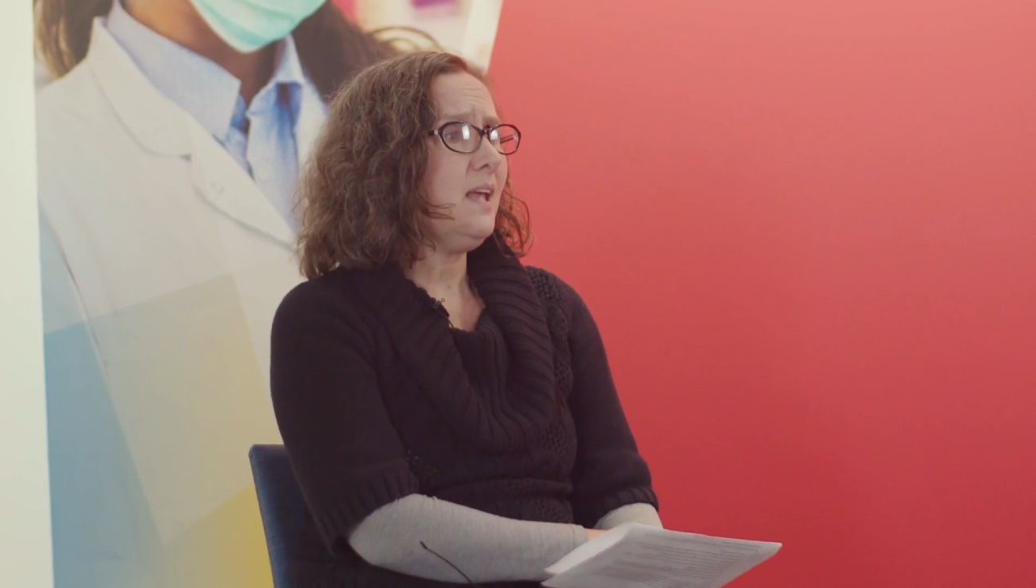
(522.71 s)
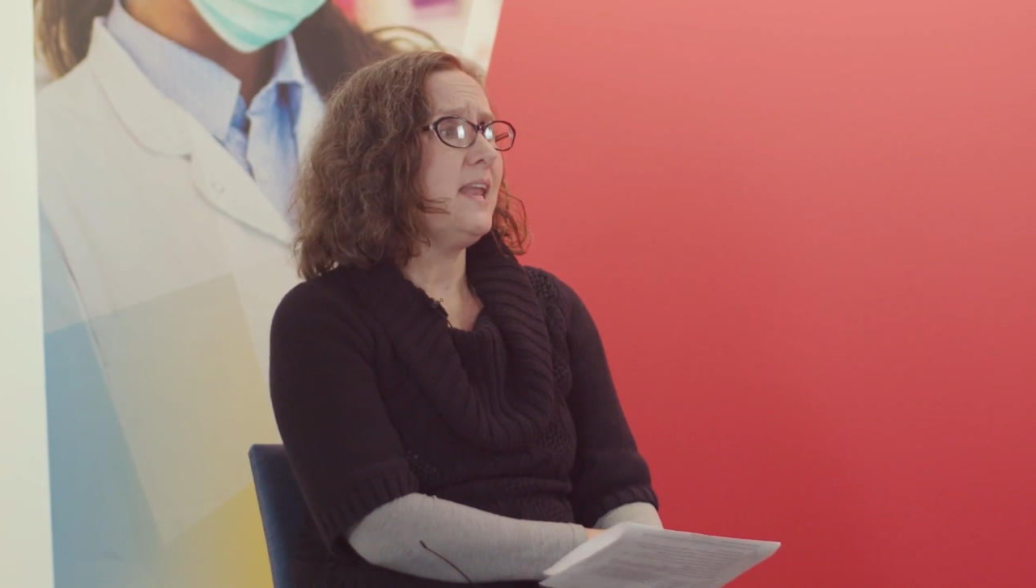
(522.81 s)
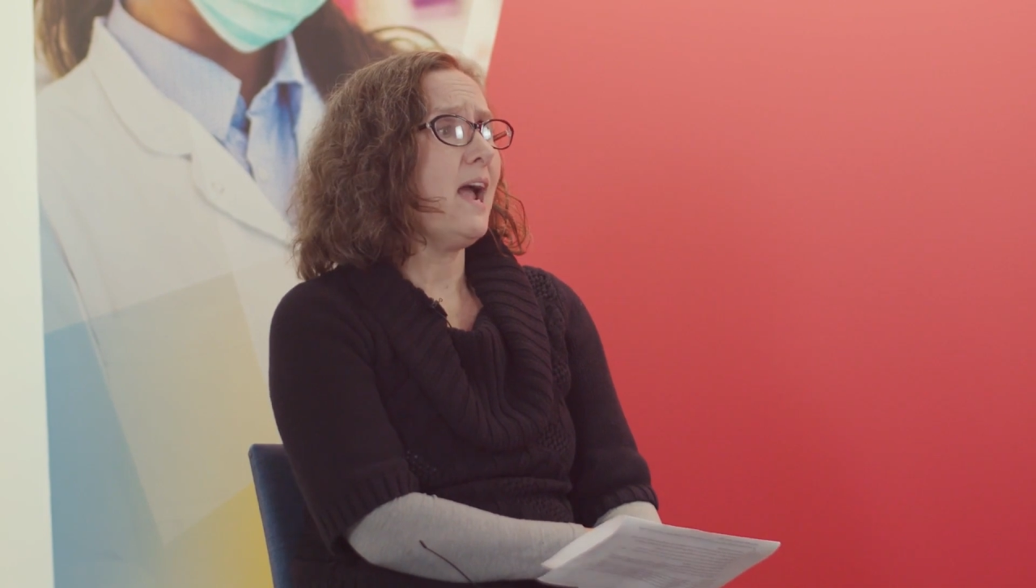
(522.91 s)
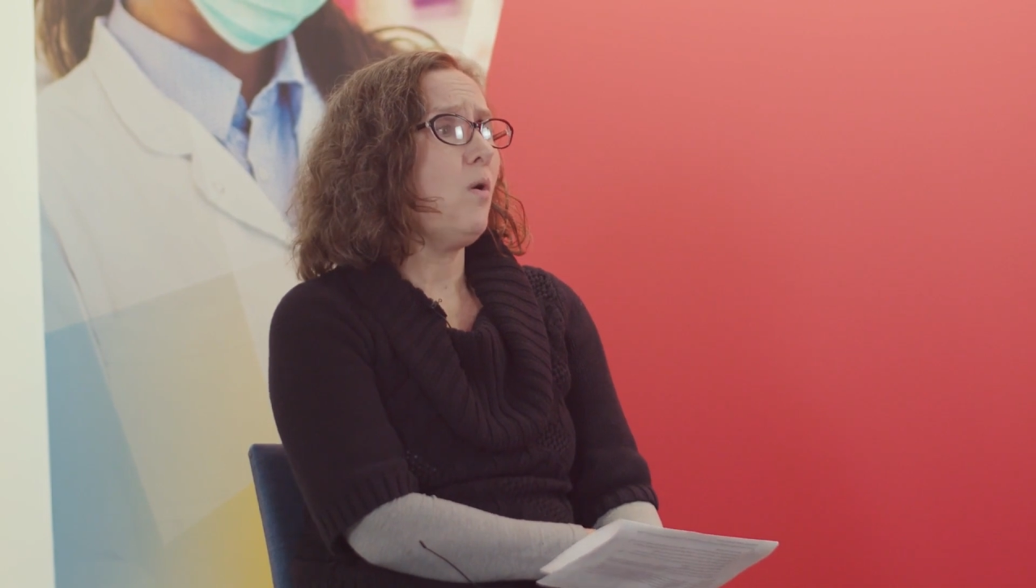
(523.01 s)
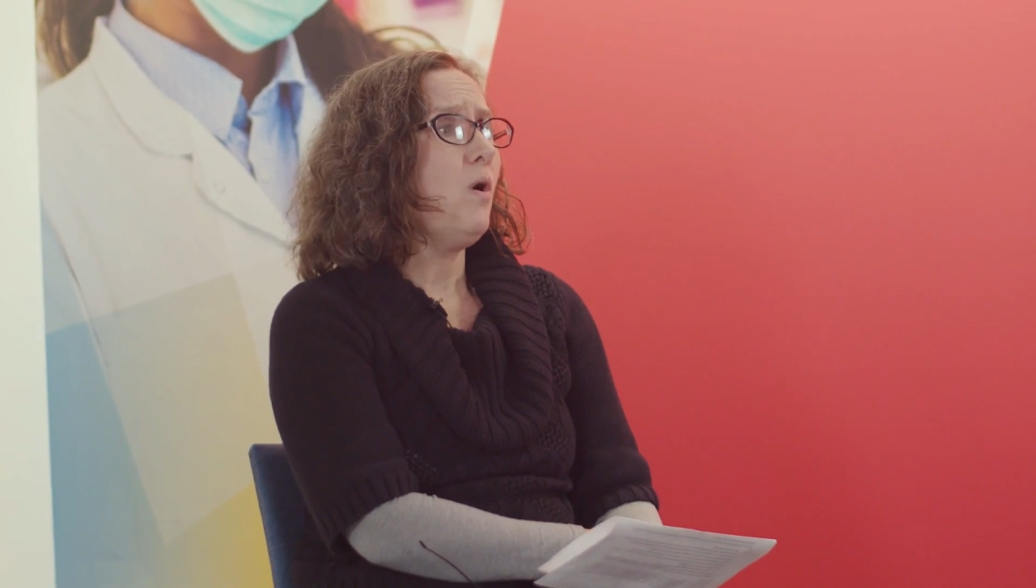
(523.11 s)

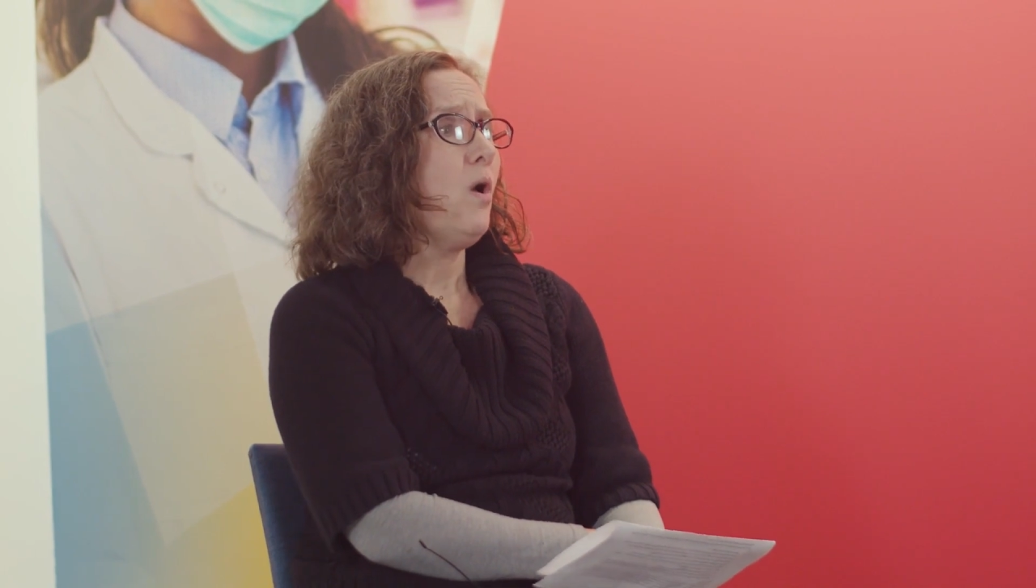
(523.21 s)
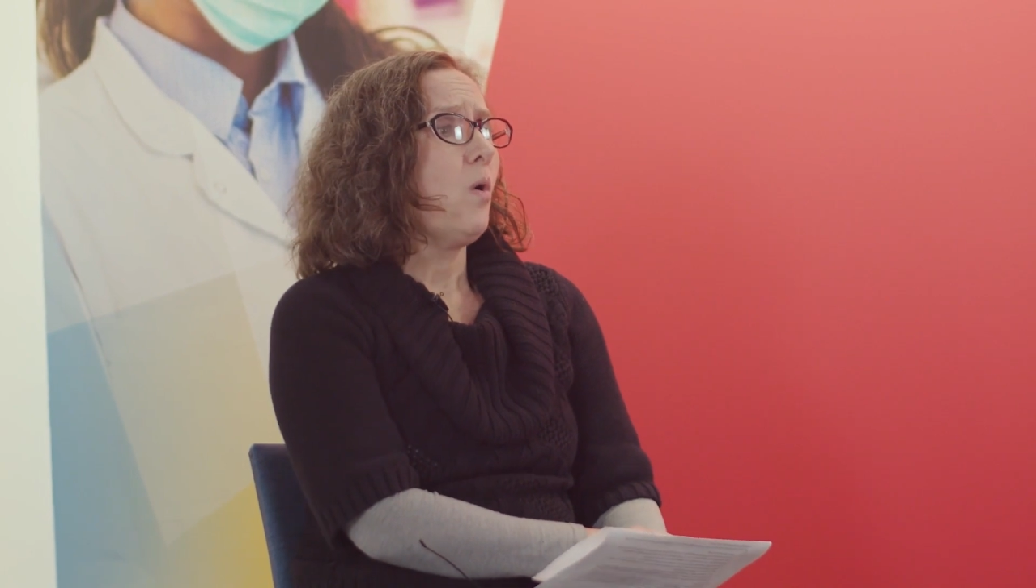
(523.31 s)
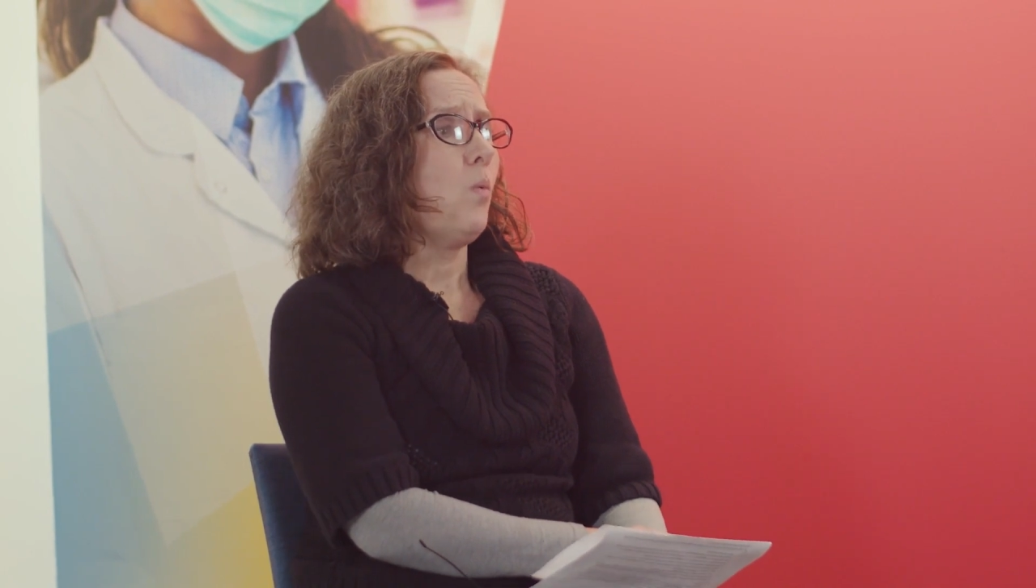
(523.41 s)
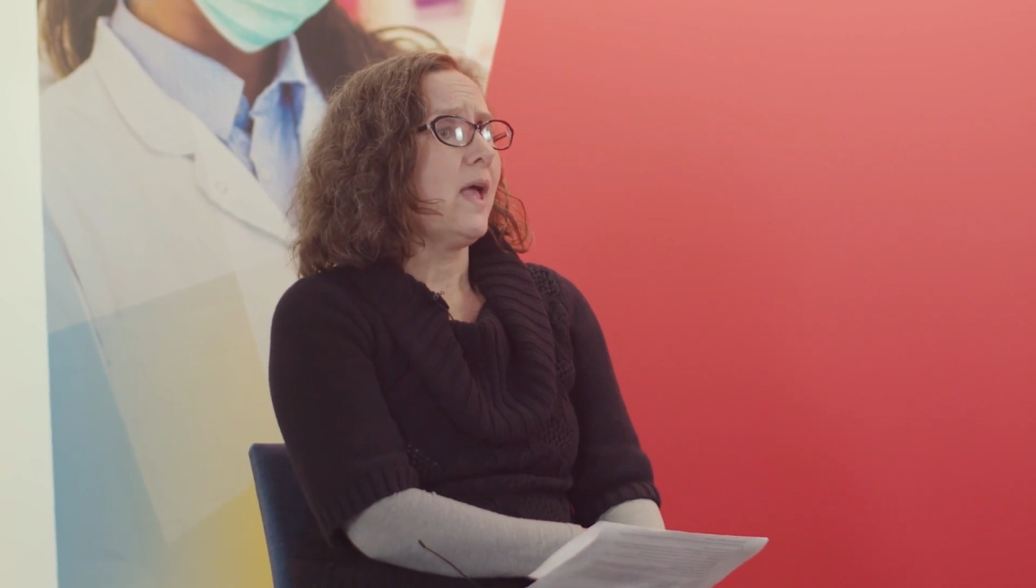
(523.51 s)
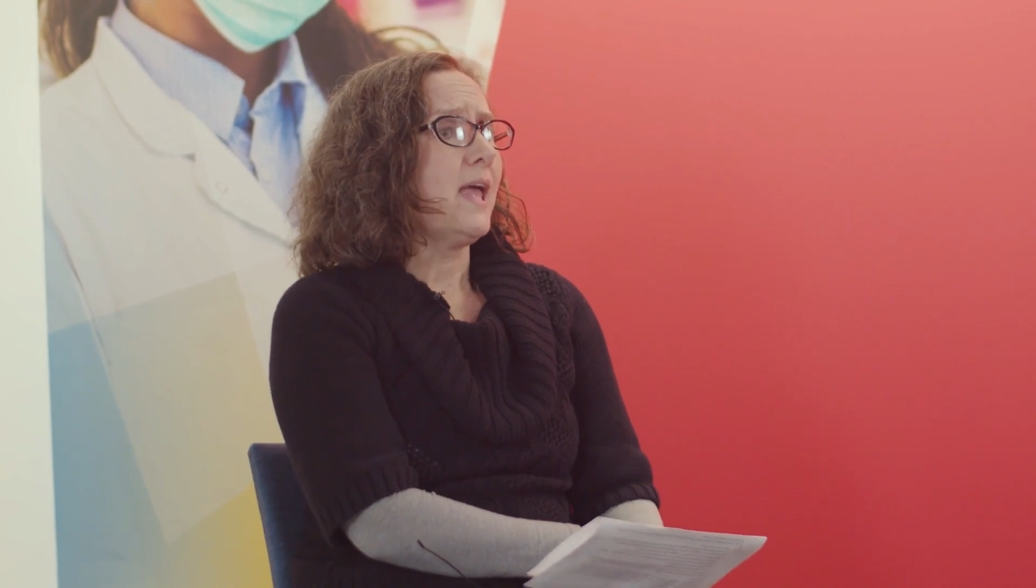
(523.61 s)
Now,
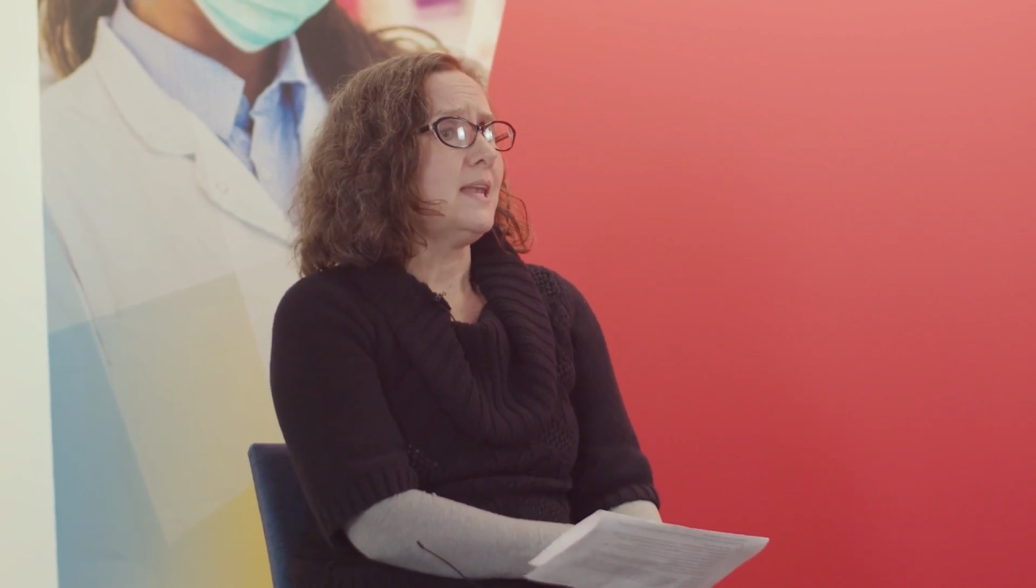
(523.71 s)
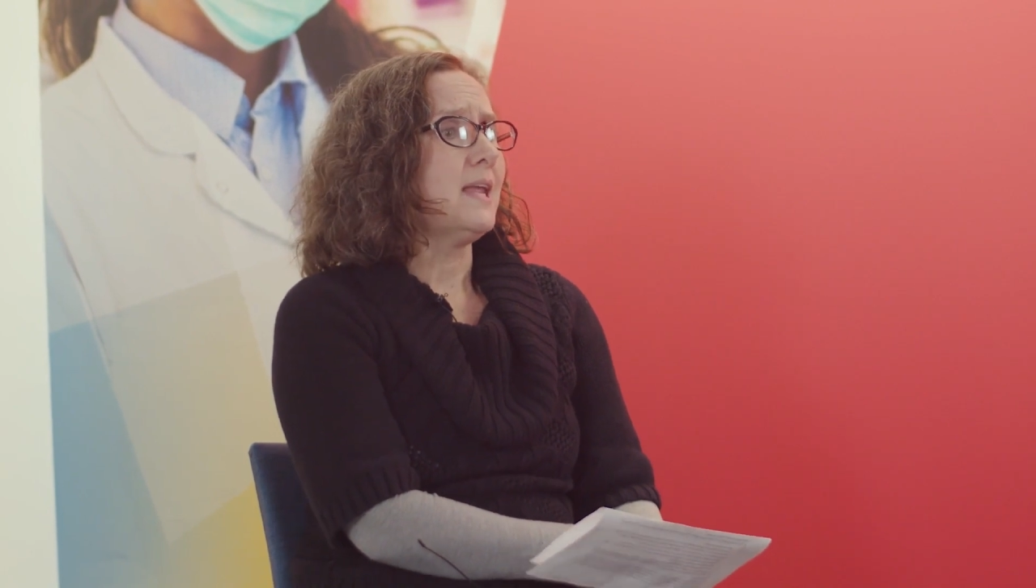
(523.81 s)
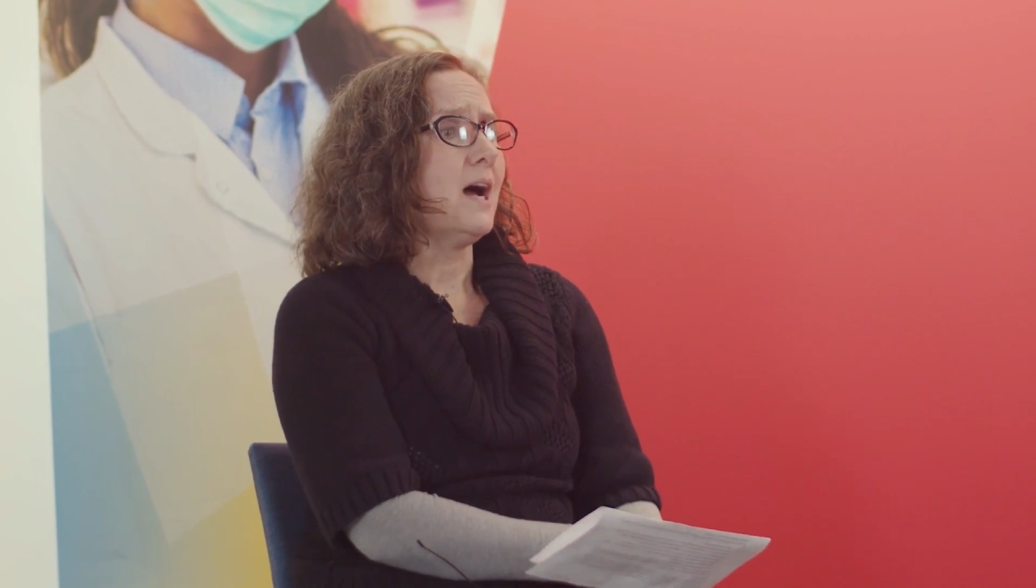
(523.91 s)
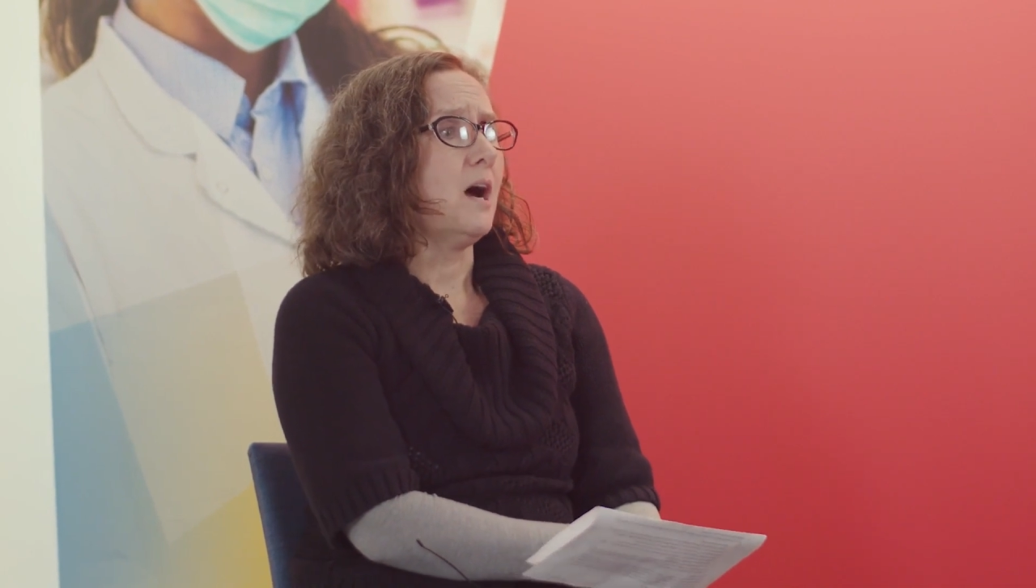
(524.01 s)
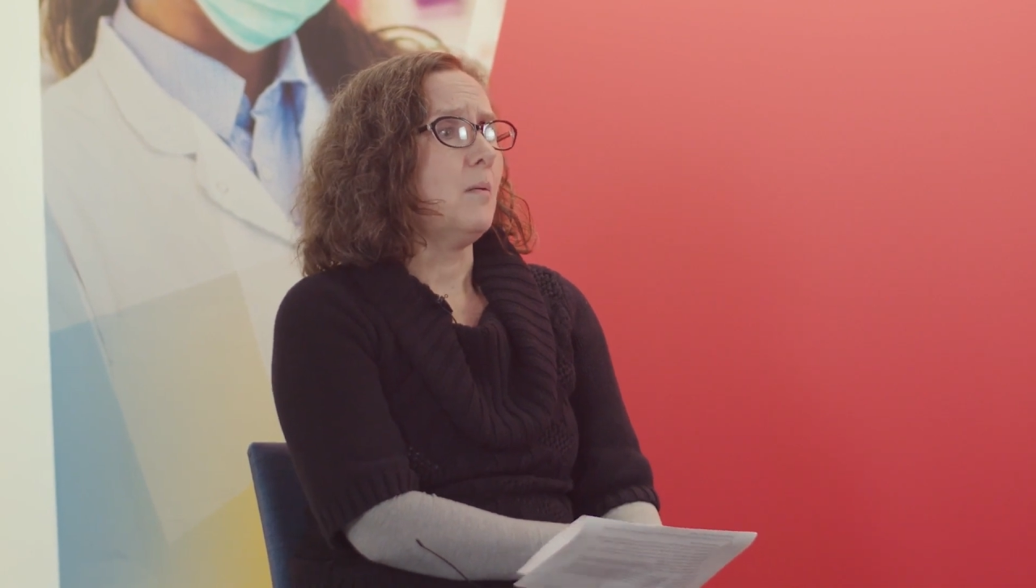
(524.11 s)
when